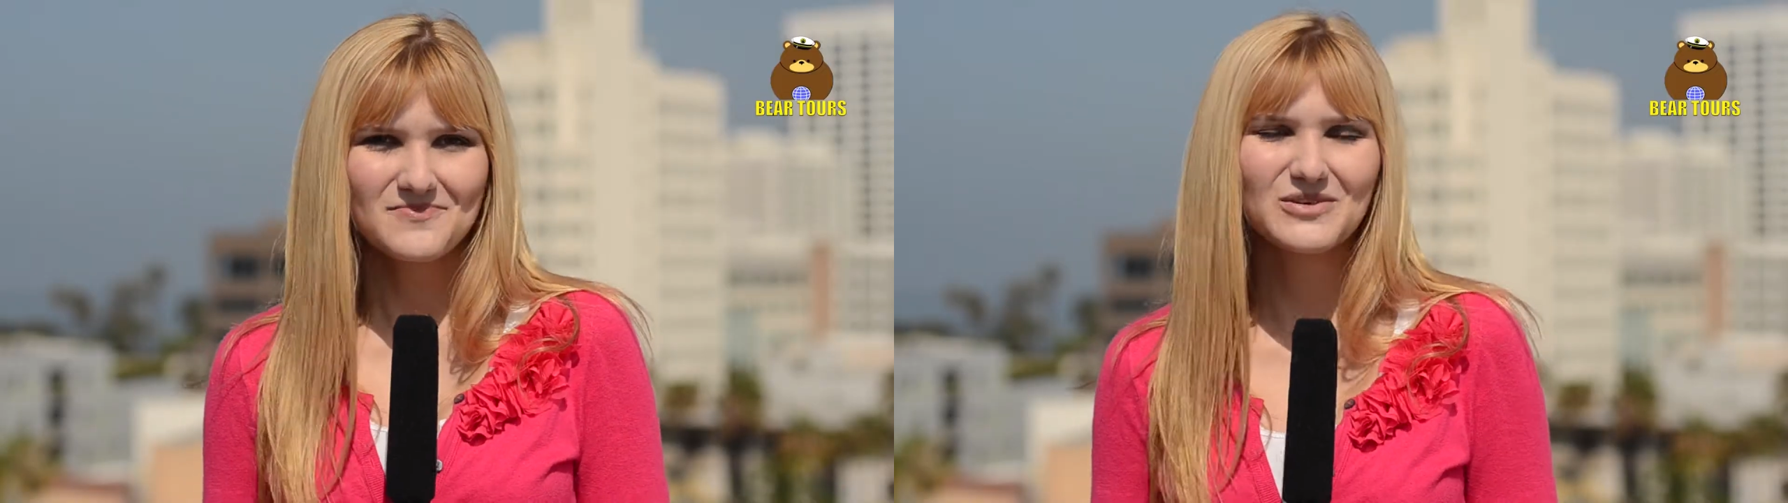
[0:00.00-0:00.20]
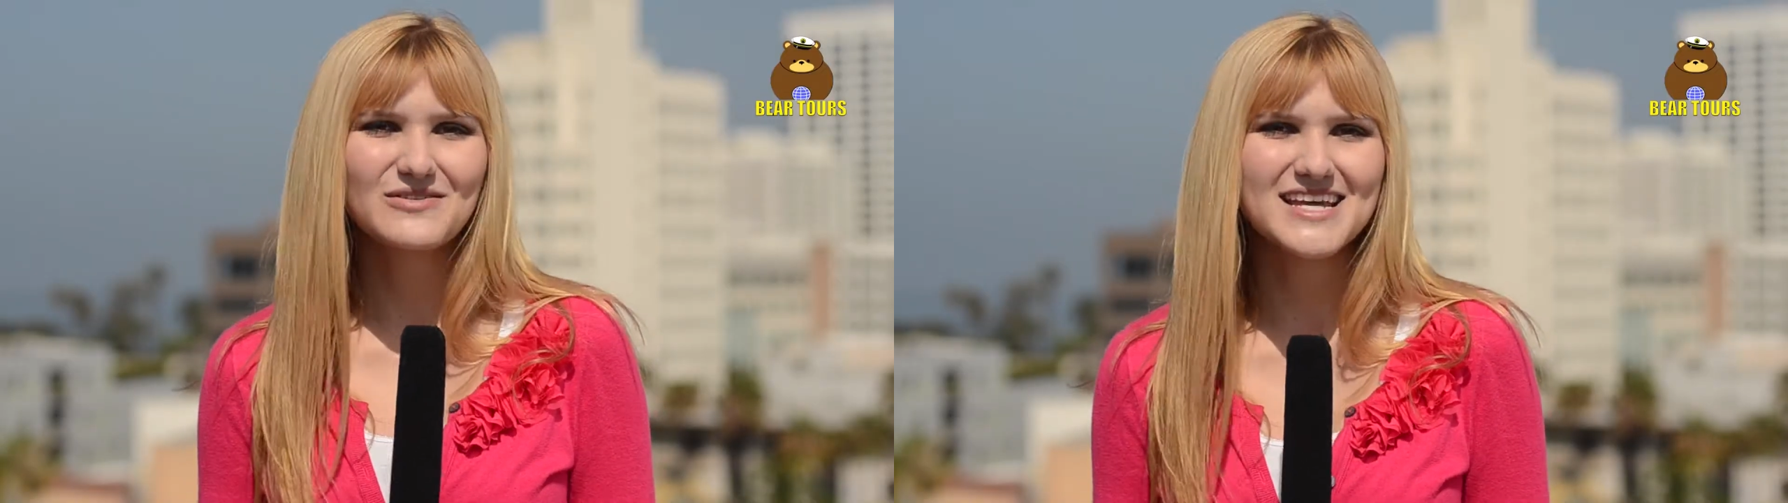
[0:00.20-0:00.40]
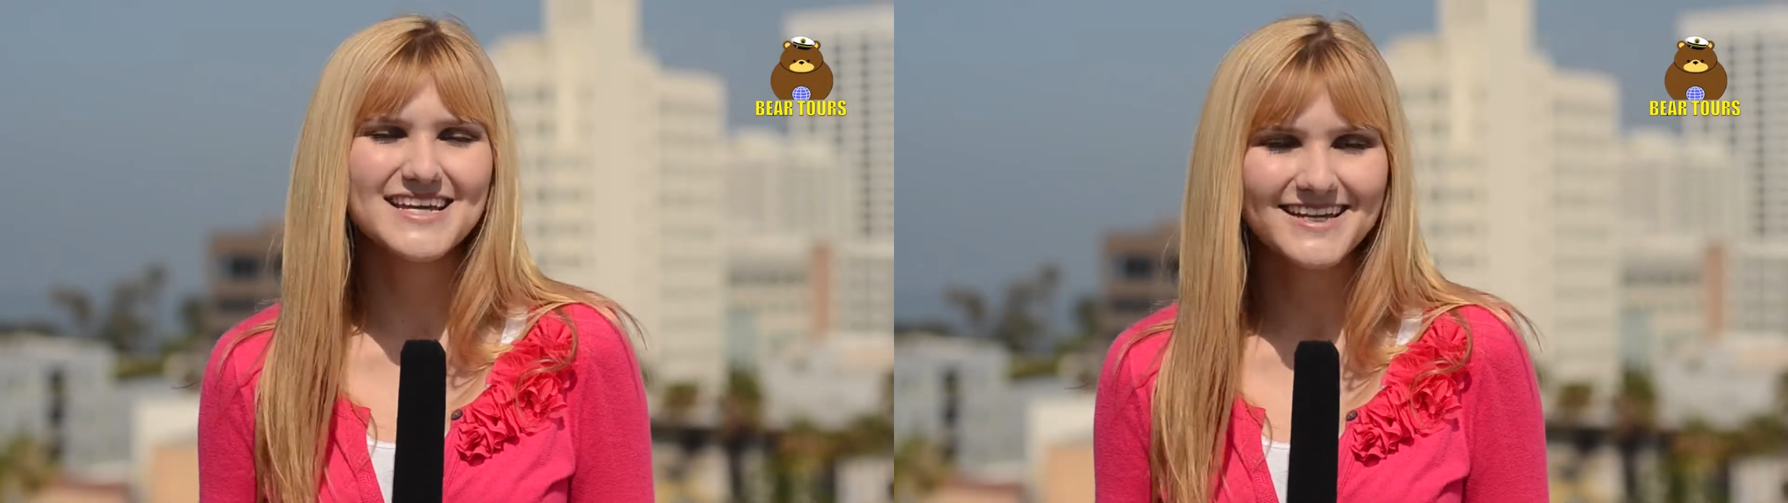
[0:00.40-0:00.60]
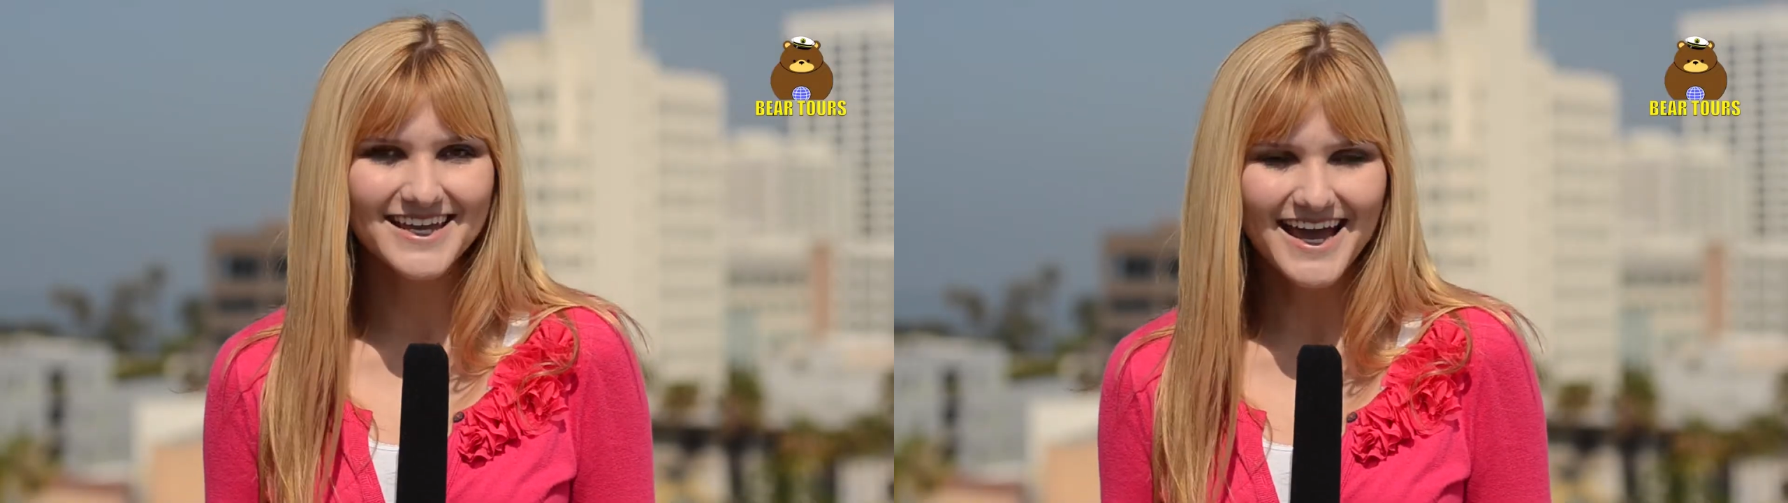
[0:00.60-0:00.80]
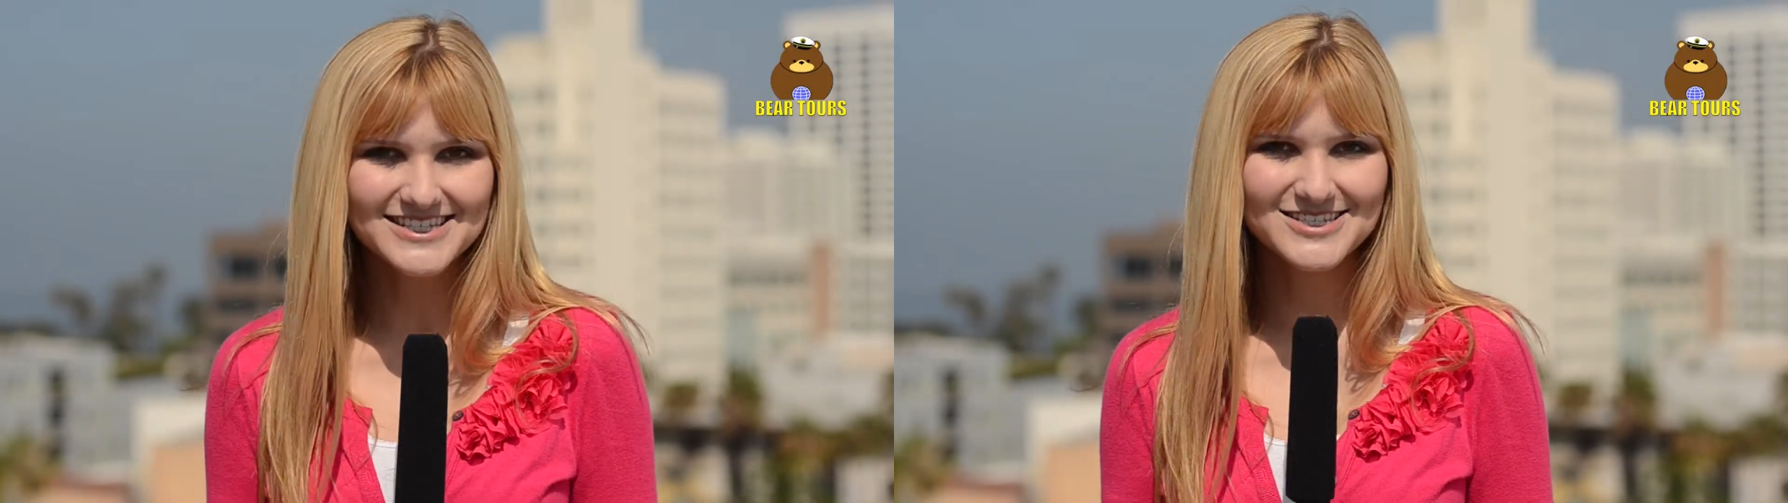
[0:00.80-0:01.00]
we have taken
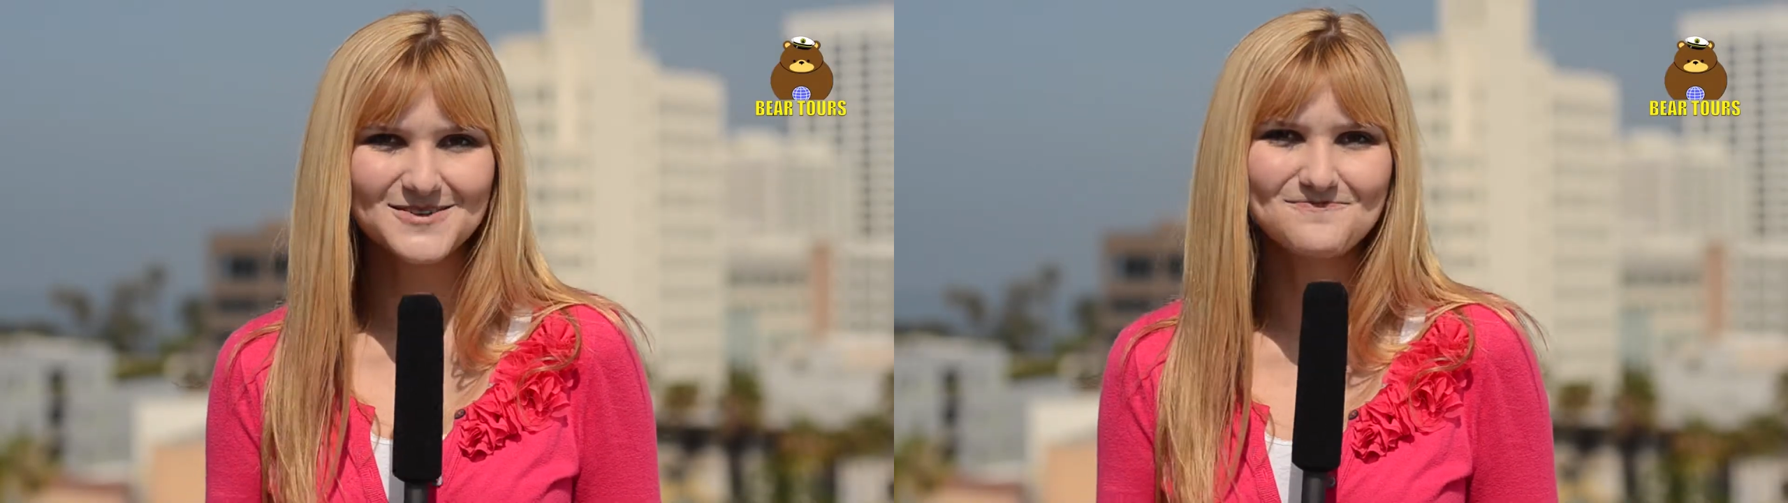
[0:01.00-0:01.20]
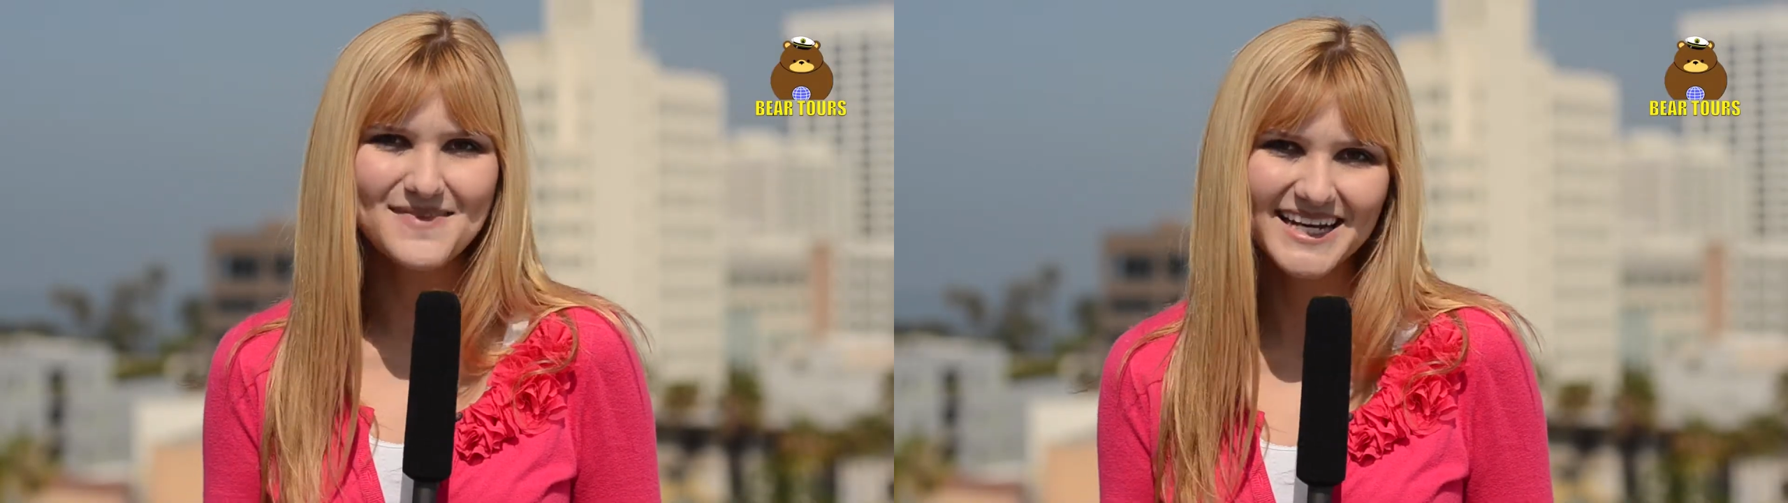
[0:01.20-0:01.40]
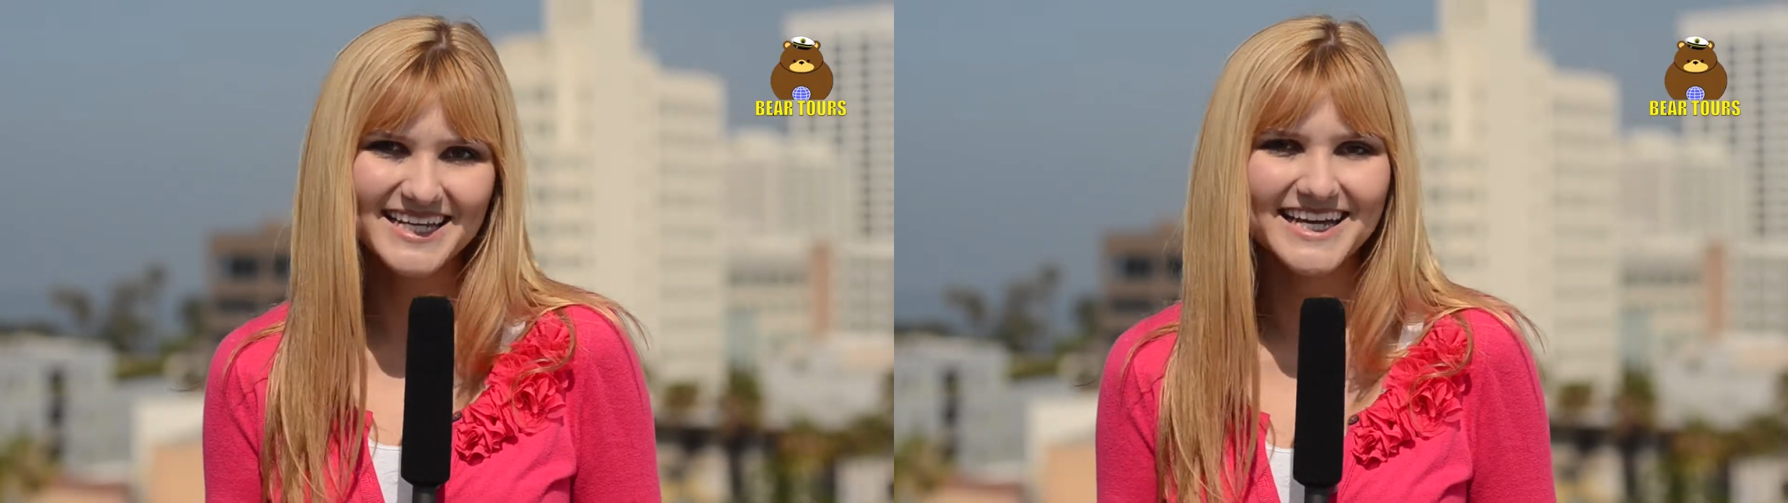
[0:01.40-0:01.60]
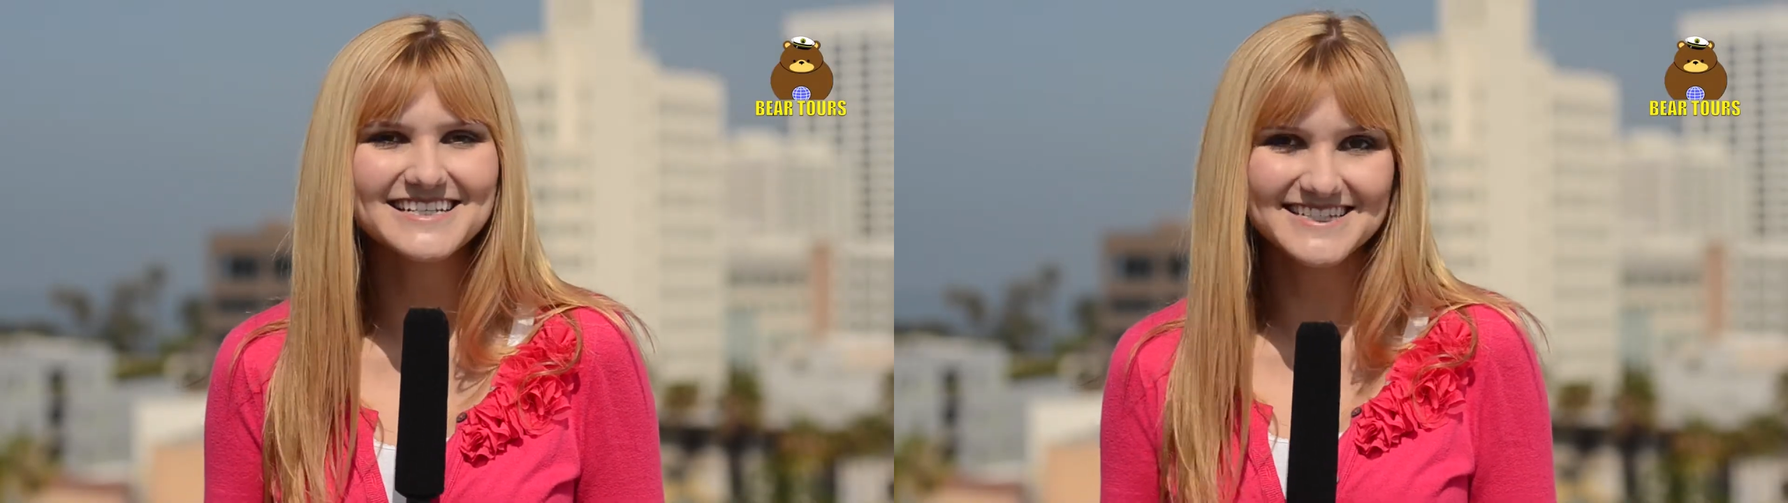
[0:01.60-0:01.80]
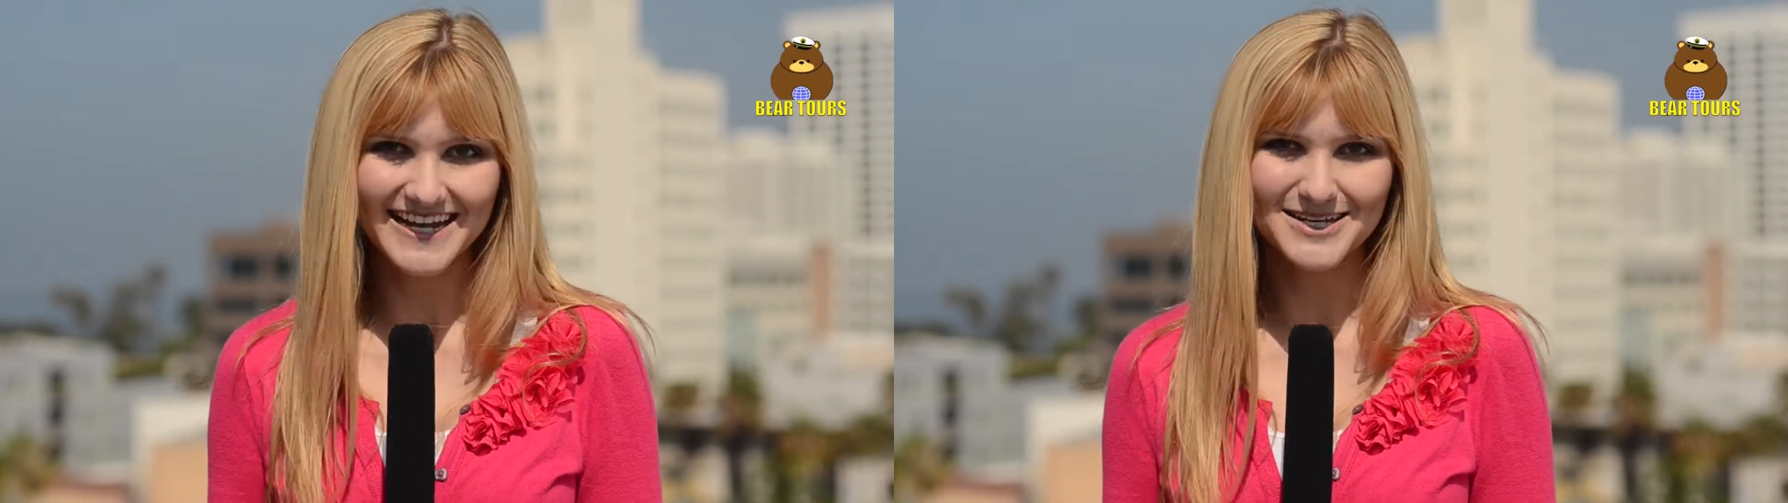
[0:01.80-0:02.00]
guests to many
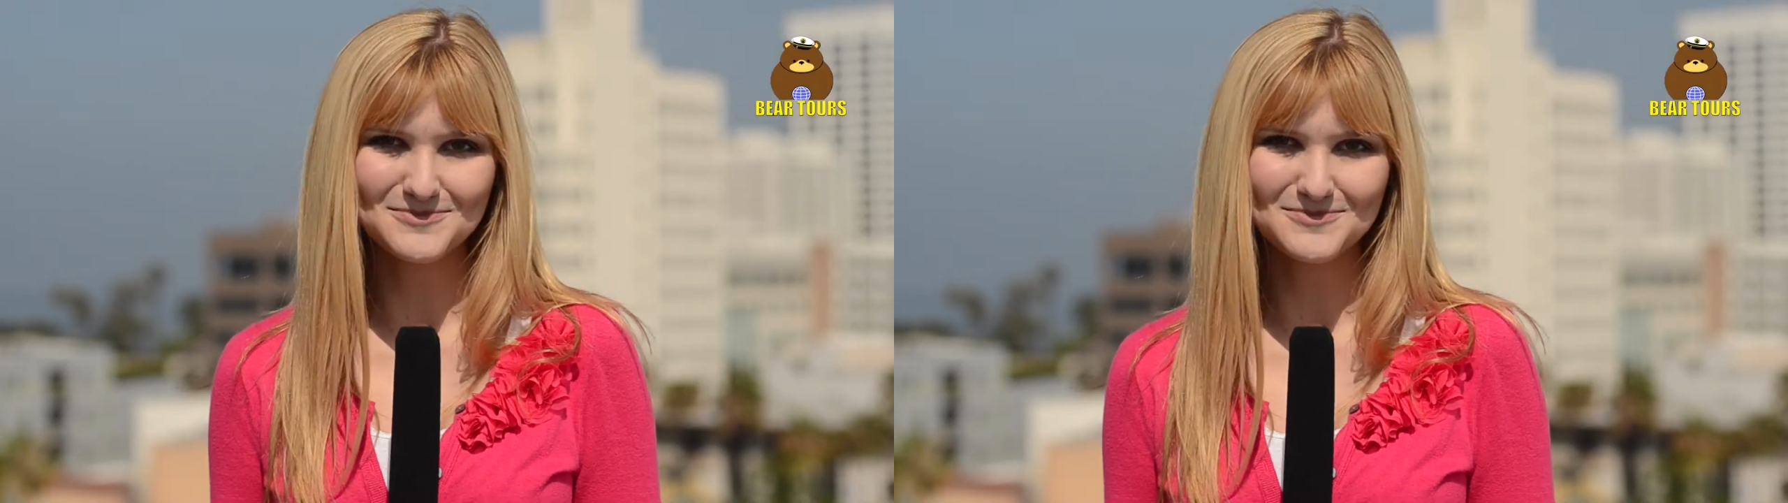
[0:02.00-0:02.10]
exciting